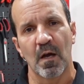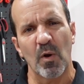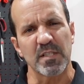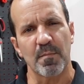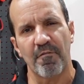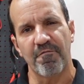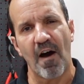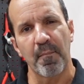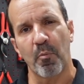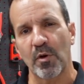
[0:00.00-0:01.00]
Weighs about
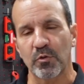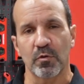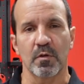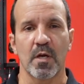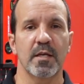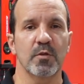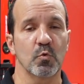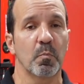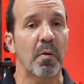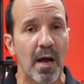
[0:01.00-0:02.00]

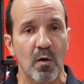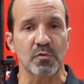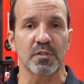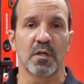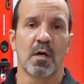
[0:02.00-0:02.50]
5.82 pounds.